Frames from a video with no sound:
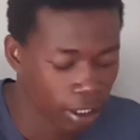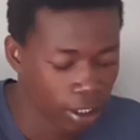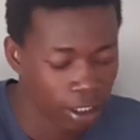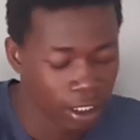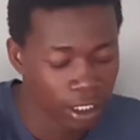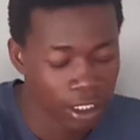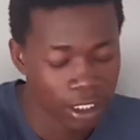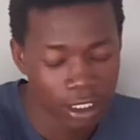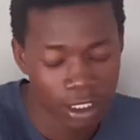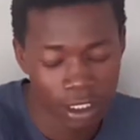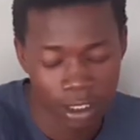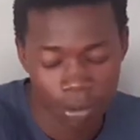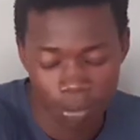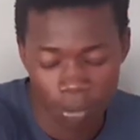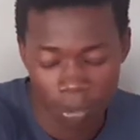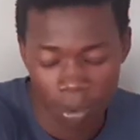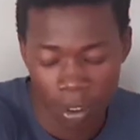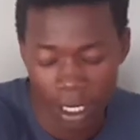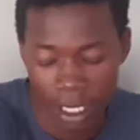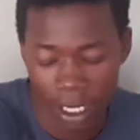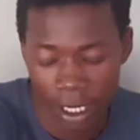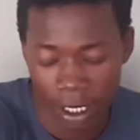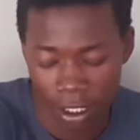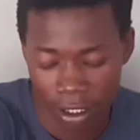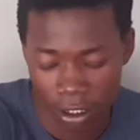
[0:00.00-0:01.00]
These
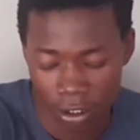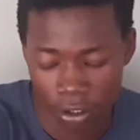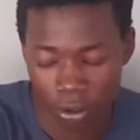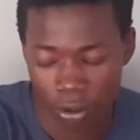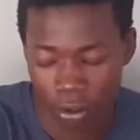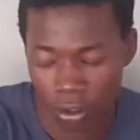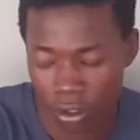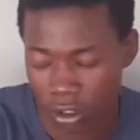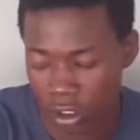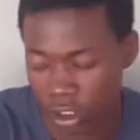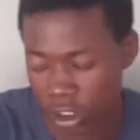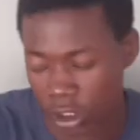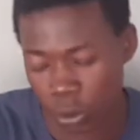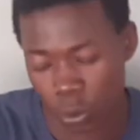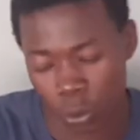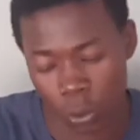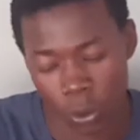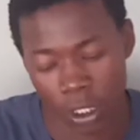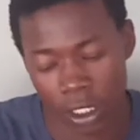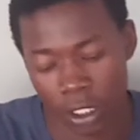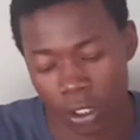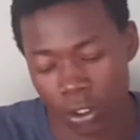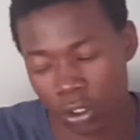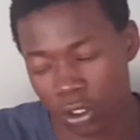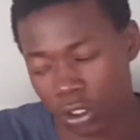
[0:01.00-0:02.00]
black notes
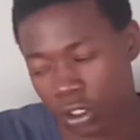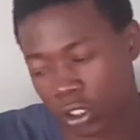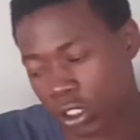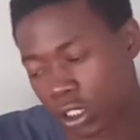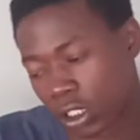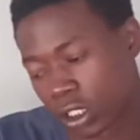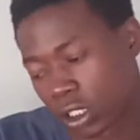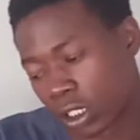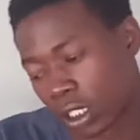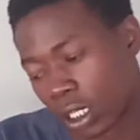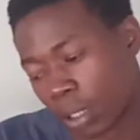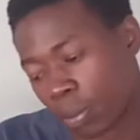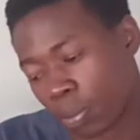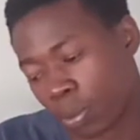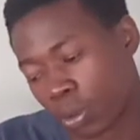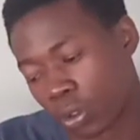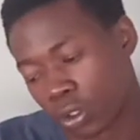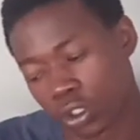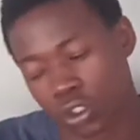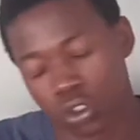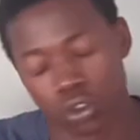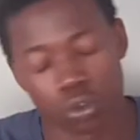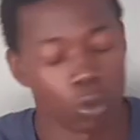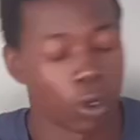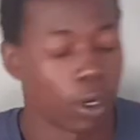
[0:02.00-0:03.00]
were not
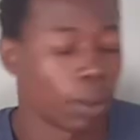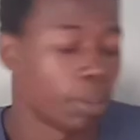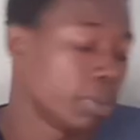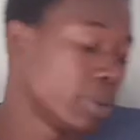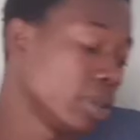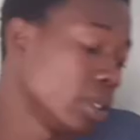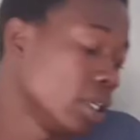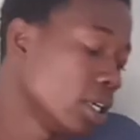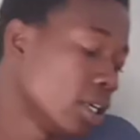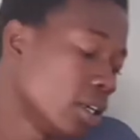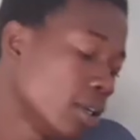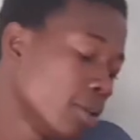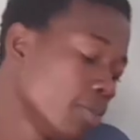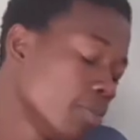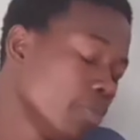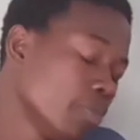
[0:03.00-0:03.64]
supposed to appear.